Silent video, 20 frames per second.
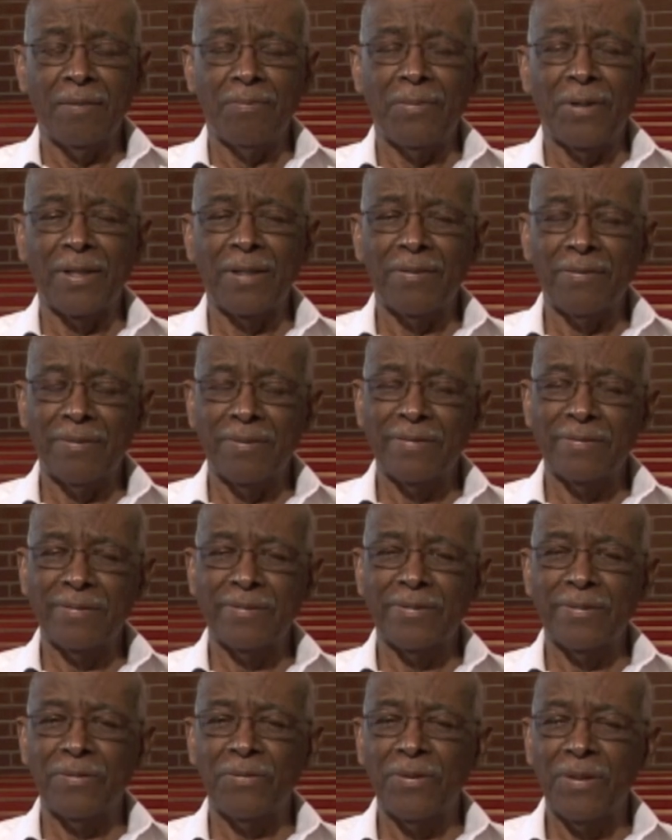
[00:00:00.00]
But
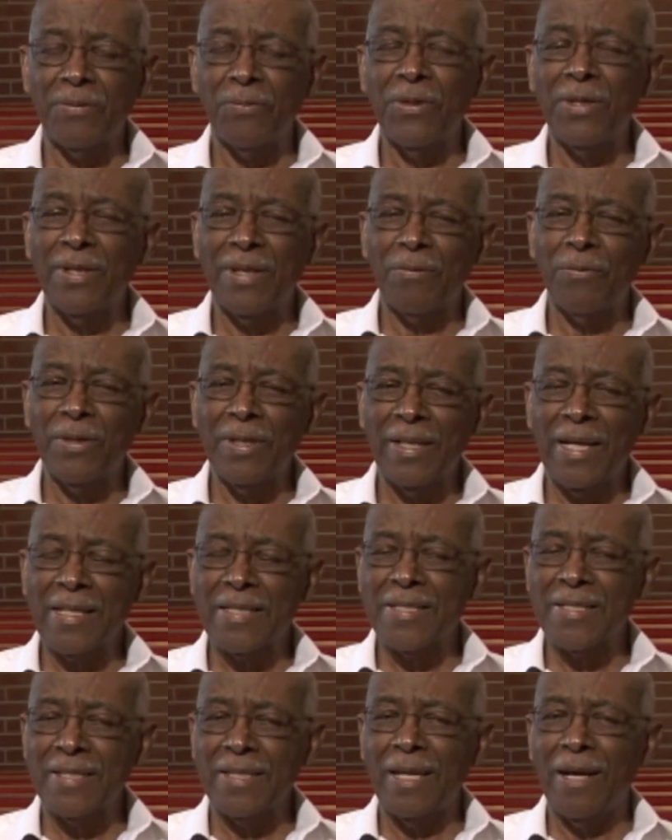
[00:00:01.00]
we'd like
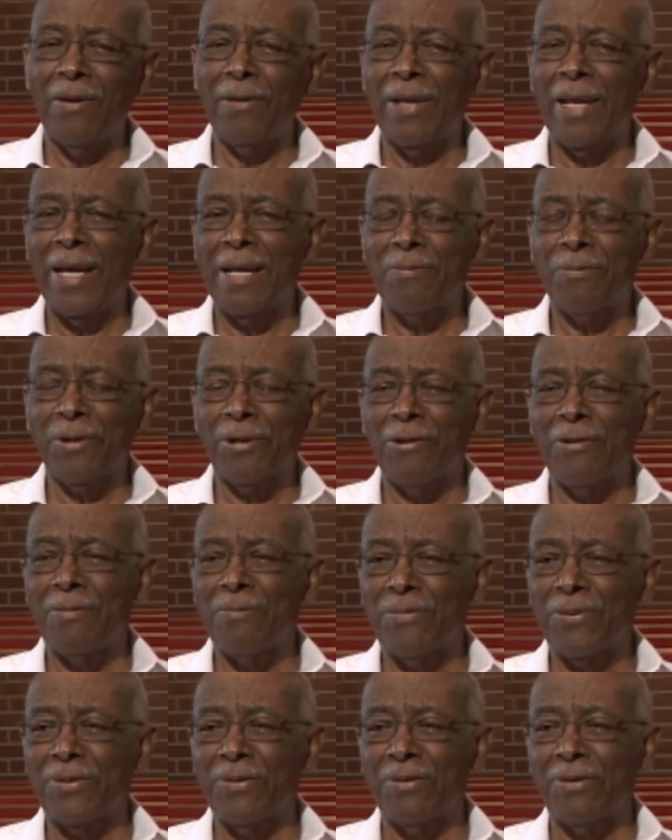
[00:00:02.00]
to see our library
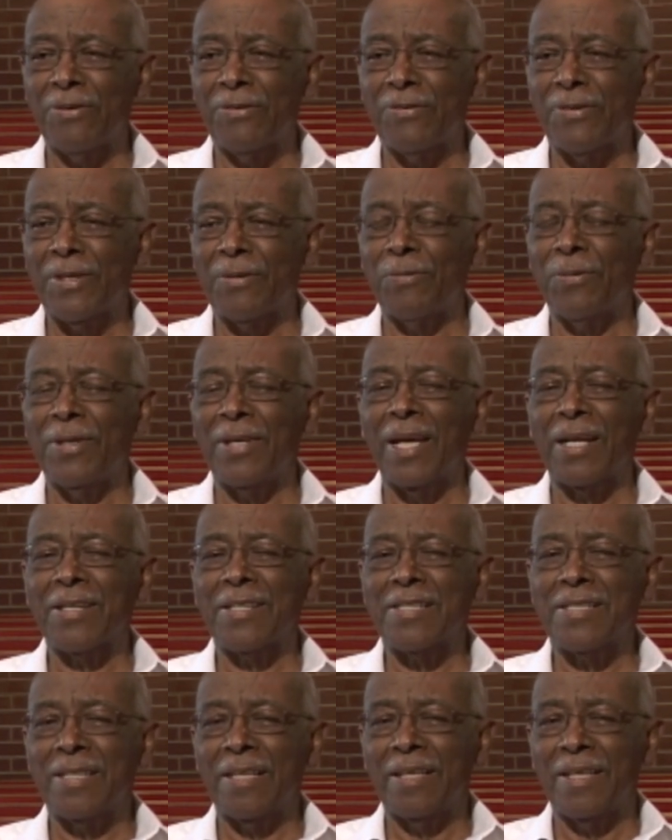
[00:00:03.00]
improved. We'd like
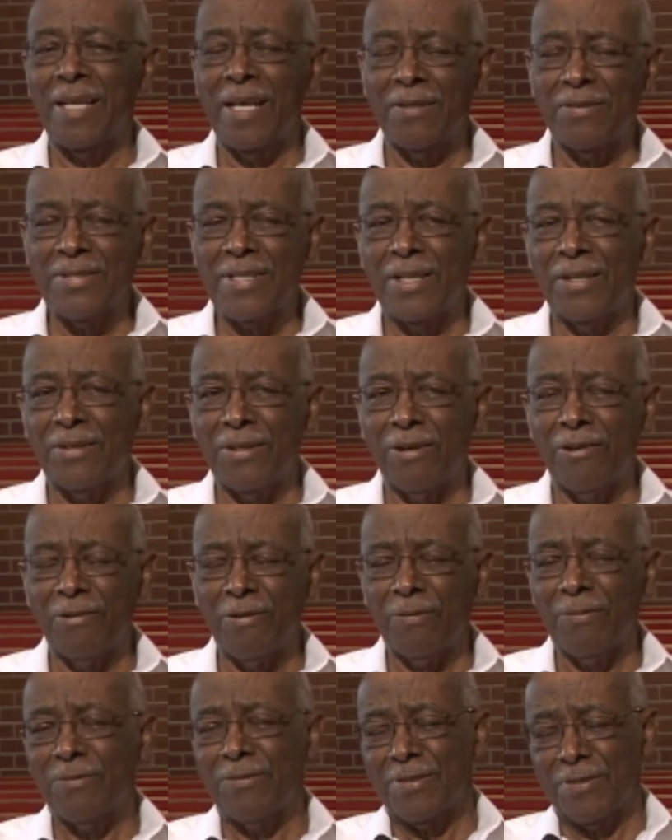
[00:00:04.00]
to see the downtown
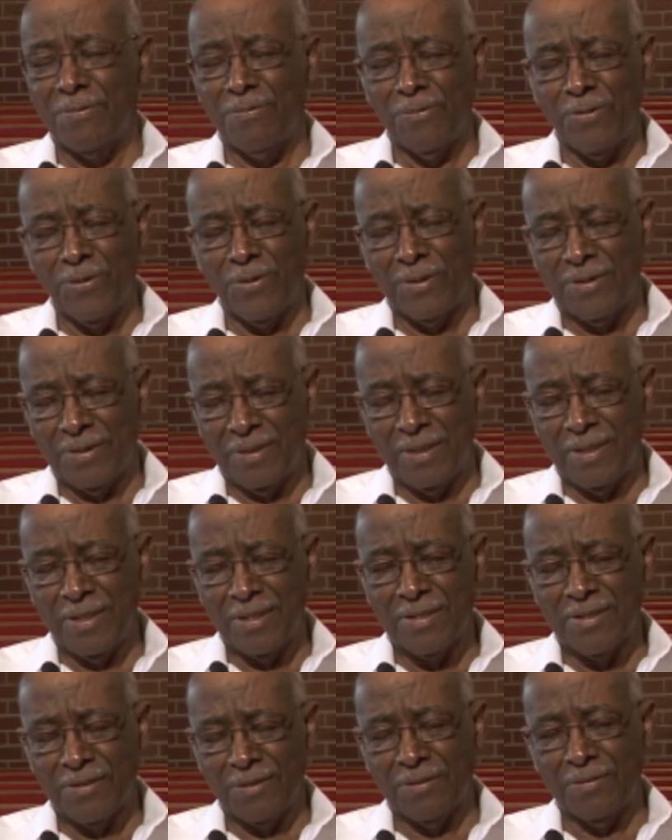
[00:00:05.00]
area, some more
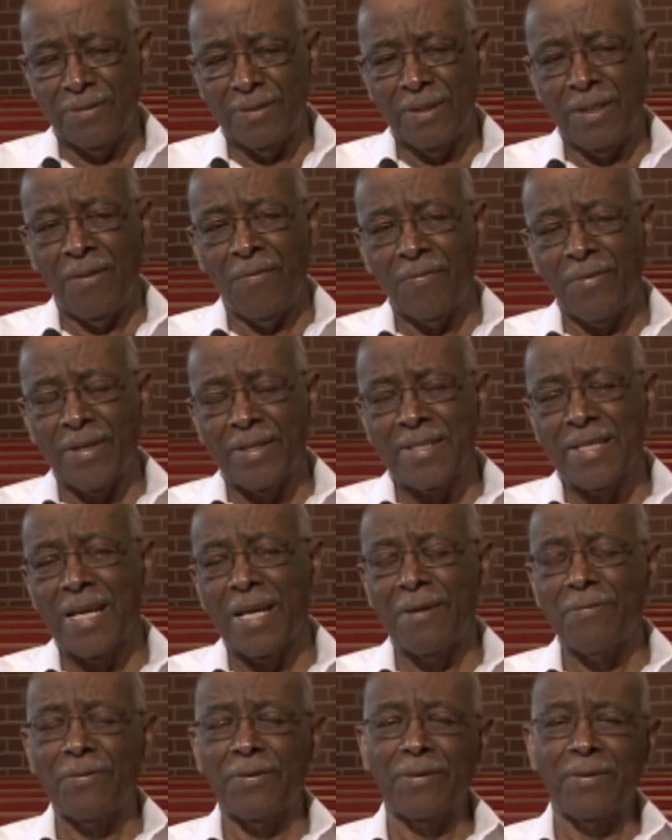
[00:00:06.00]
additional things
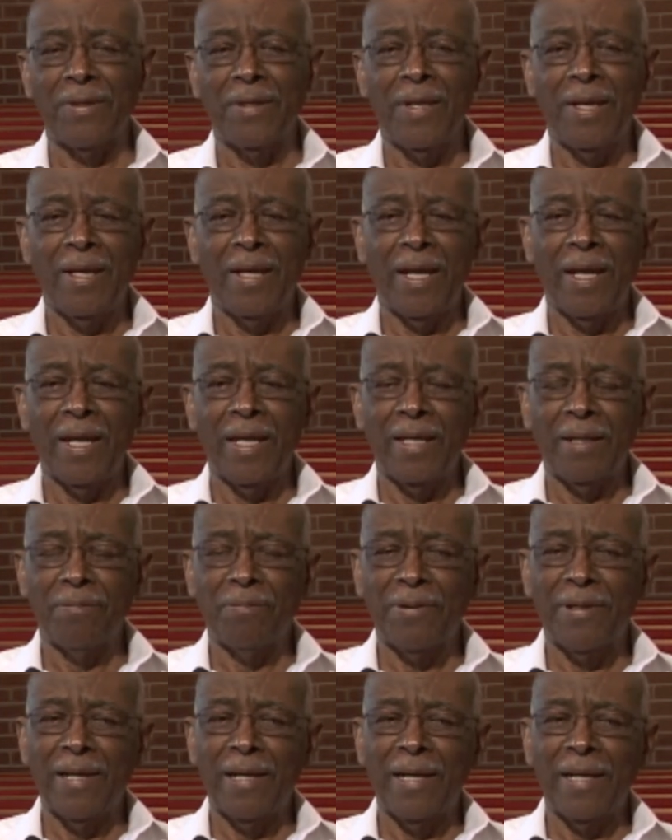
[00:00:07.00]
happen. I had
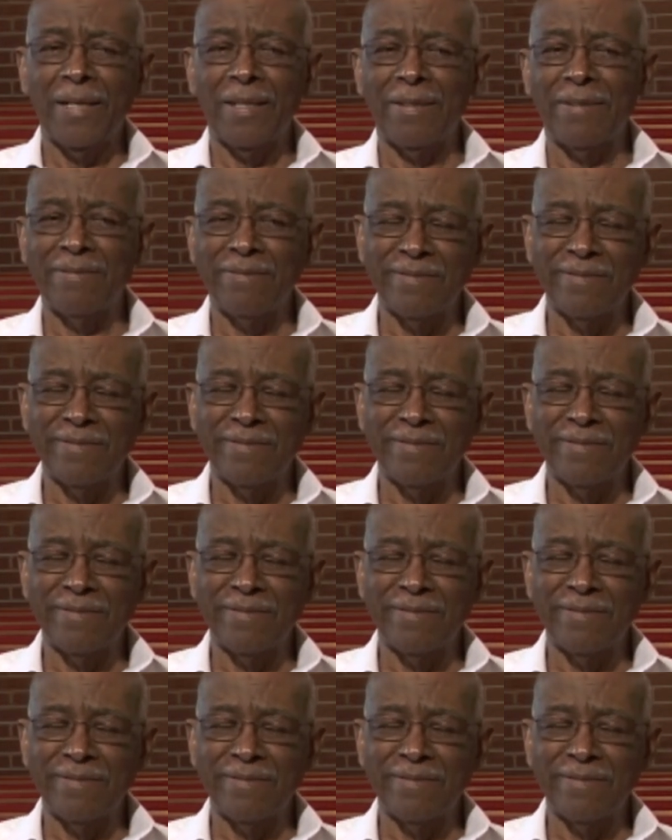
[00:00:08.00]
applied